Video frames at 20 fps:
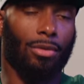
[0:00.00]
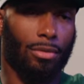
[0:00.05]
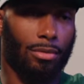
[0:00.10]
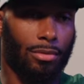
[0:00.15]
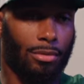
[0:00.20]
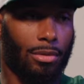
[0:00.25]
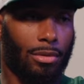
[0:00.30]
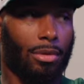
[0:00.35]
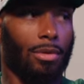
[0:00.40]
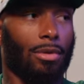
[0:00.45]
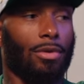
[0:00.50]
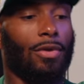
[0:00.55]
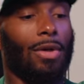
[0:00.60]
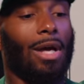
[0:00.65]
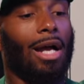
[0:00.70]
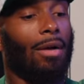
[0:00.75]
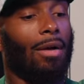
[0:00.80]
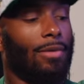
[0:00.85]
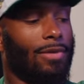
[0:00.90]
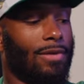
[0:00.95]
Yeah. So
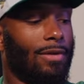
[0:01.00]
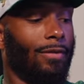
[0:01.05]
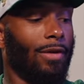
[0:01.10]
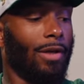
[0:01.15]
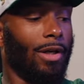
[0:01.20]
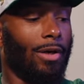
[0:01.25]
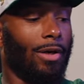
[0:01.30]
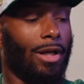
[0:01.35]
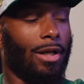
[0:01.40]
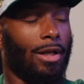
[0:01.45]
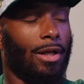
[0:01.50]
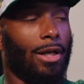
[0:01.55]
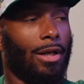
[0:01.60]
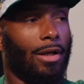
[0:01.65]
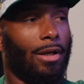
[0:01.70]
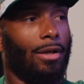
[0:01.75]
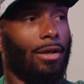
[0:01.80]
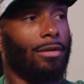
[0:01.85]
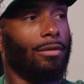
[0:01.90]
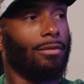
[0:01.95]
how was the video? How did that
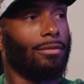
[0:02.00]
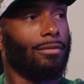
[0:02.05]
go?